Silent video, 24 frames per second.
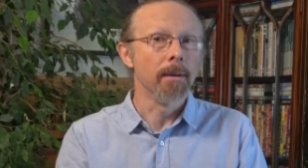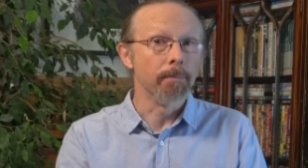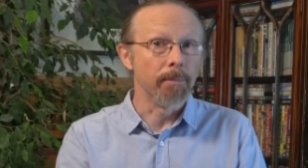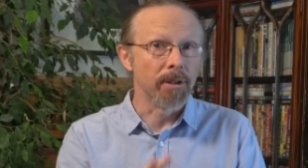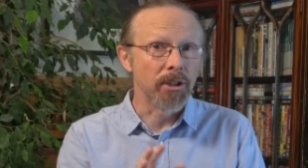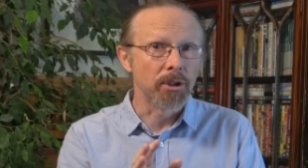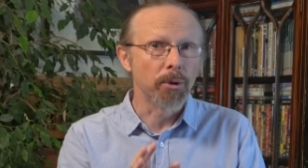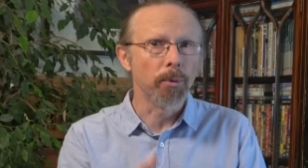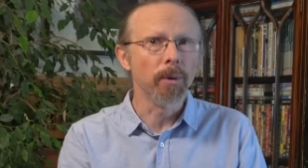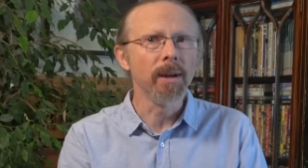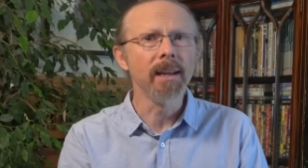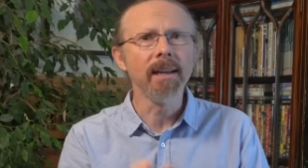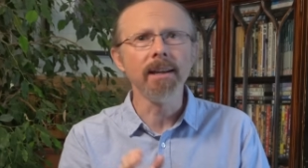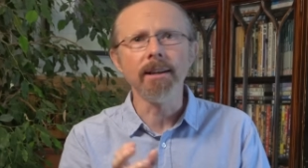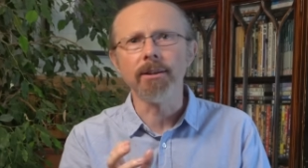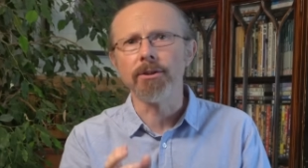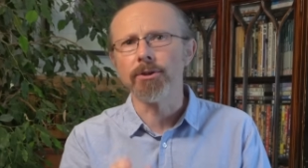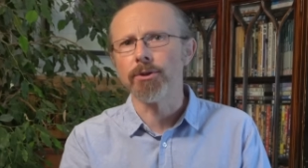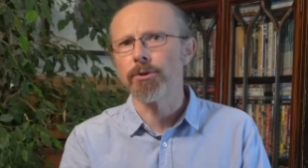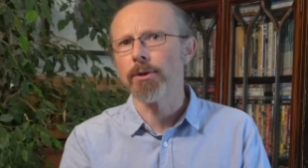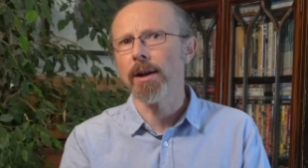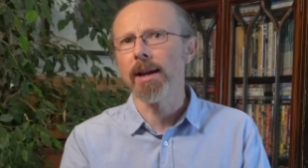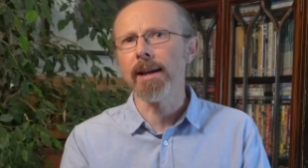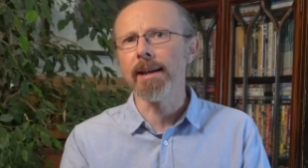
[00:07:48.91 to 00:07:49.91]
between
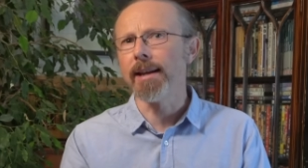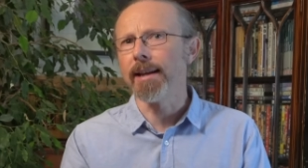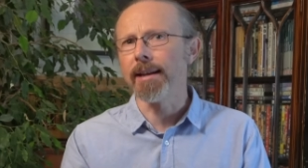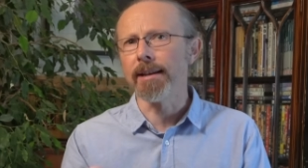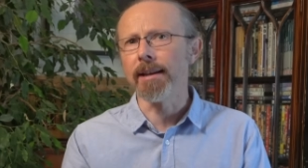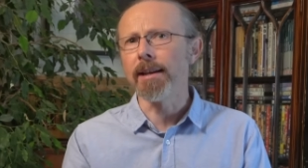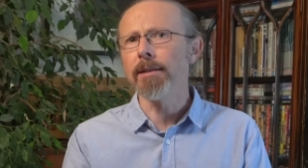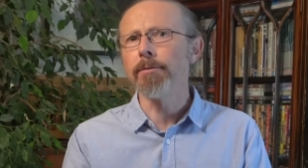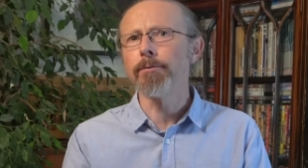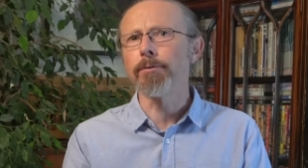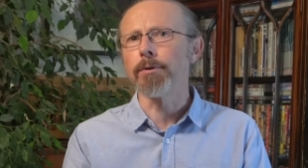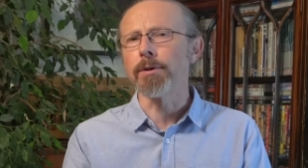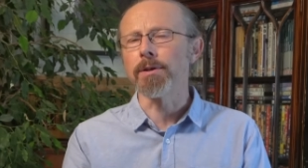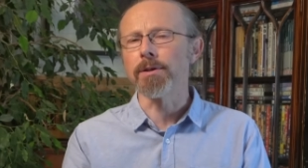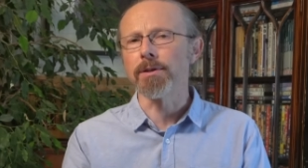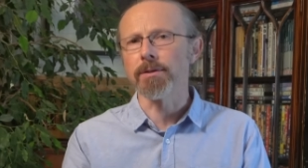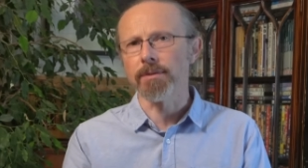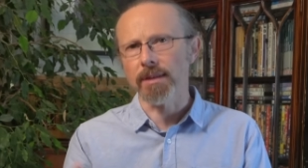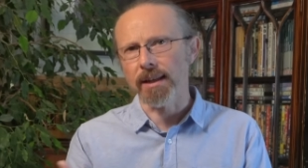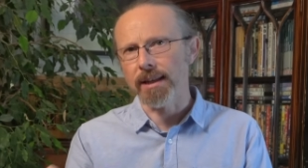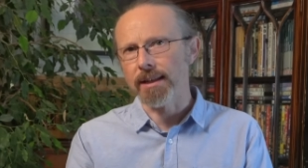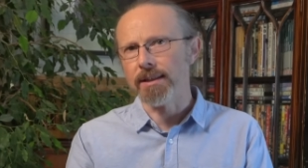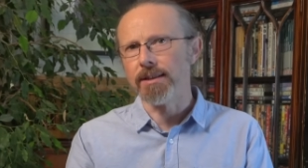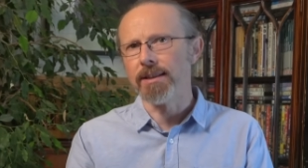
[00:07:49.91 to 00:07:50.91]
training and inference
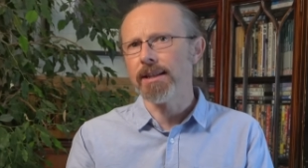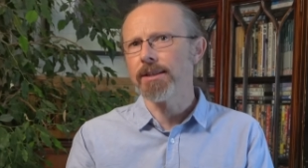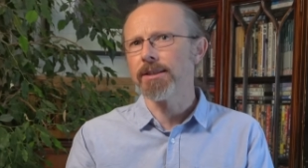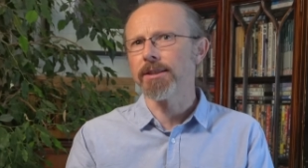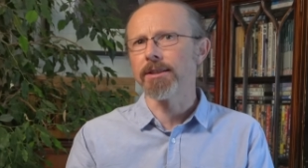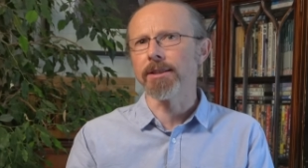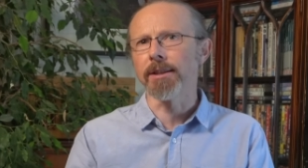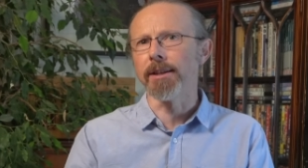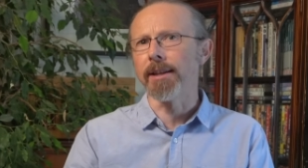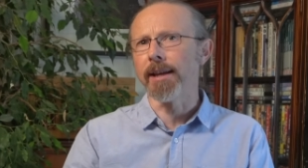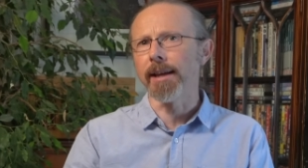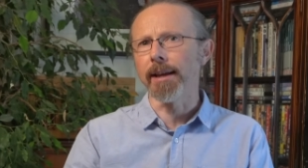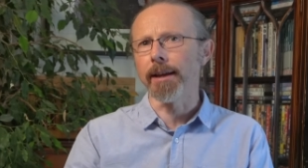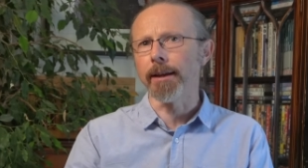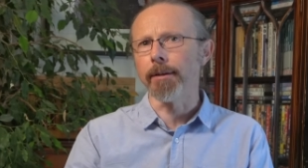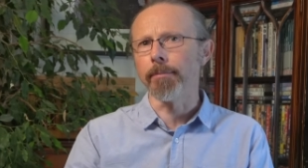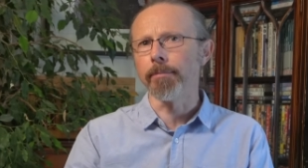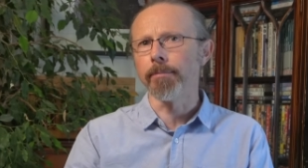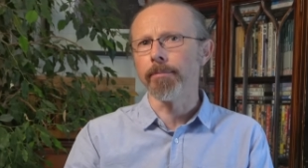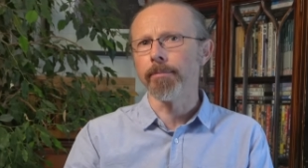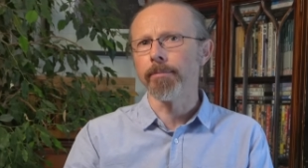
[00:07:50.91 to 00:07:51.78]
that exists today.